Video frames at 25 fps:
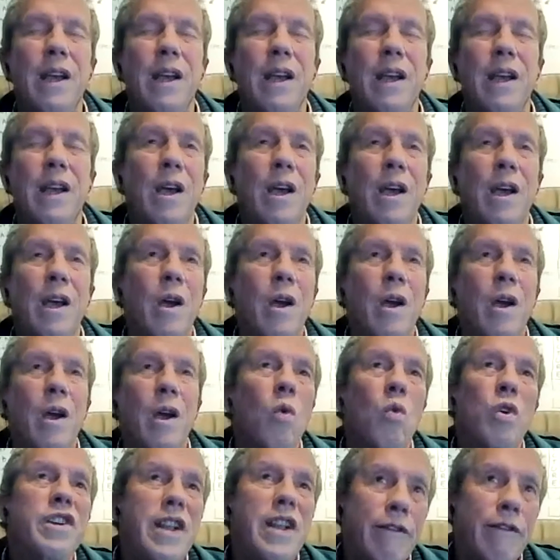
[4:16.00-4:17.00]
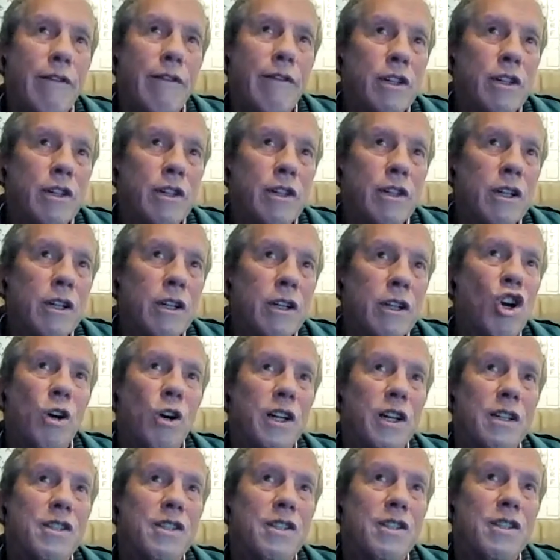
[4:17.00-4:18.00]
would never conquer
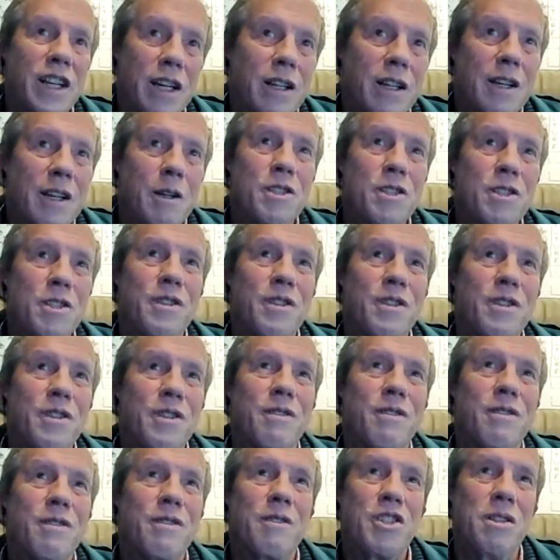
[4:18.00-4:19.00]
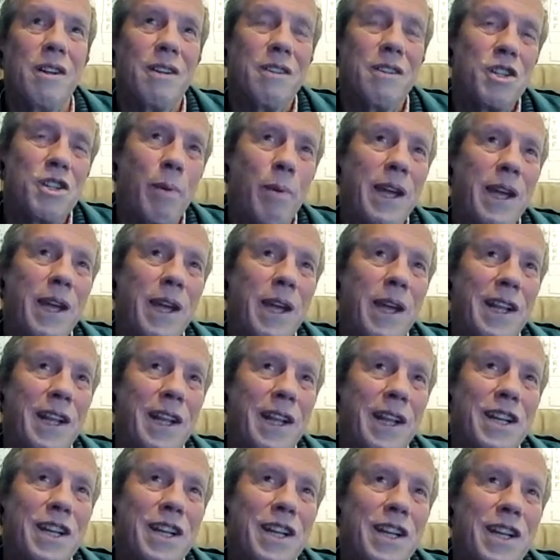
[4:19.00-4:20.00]
China, because uh, Japan
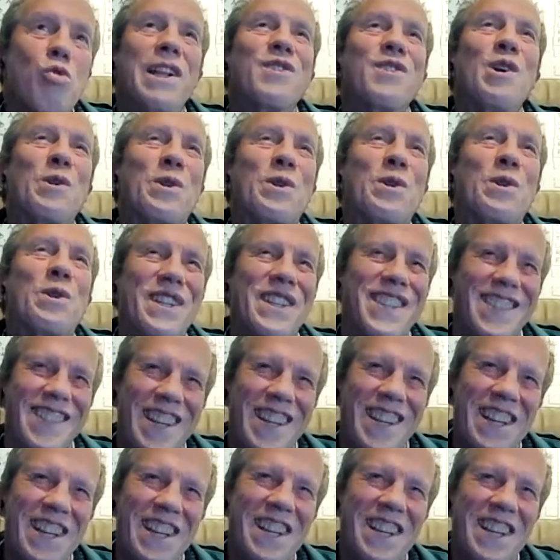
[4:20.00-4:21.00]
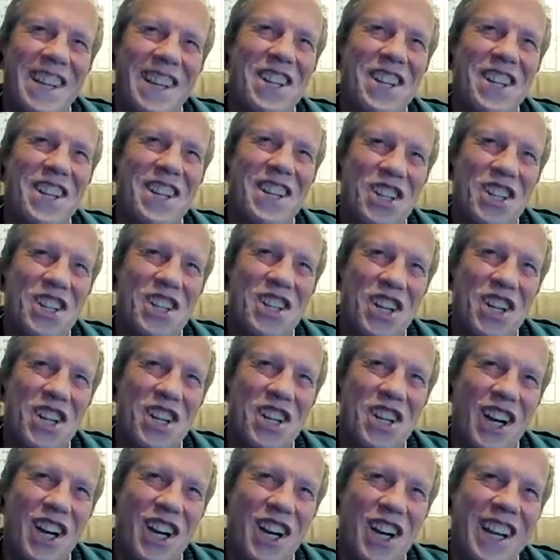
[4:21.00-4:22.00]
had two million soldiers in China.
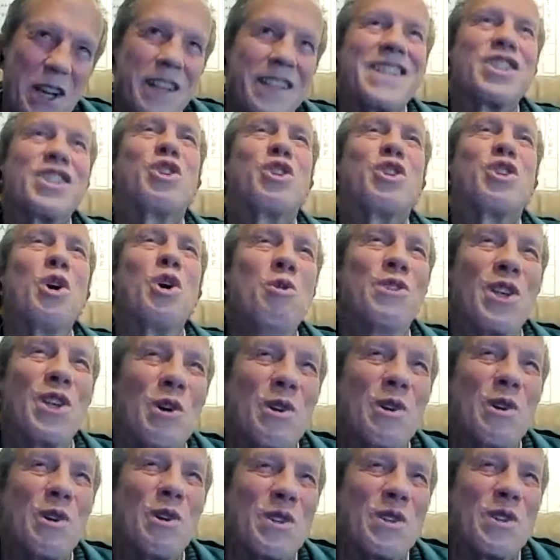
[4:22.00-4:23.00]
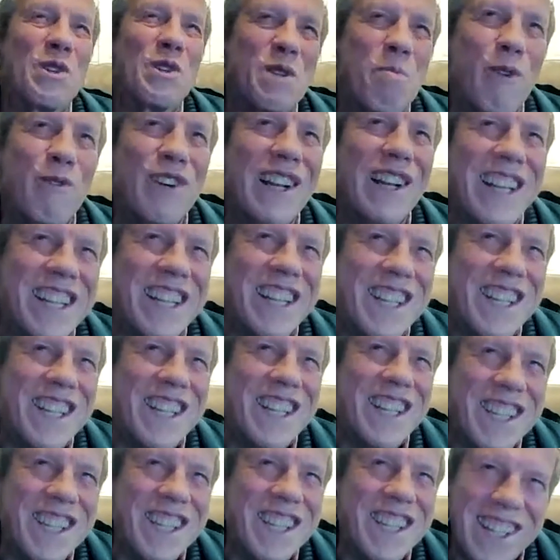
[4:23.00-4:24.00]
That's two soldiers per
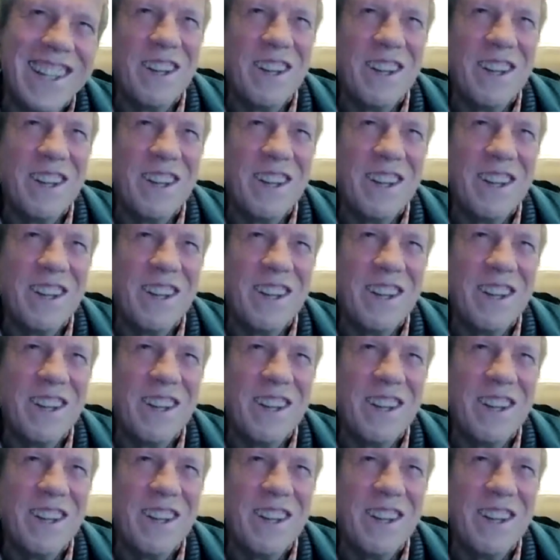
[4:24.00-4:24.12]
village.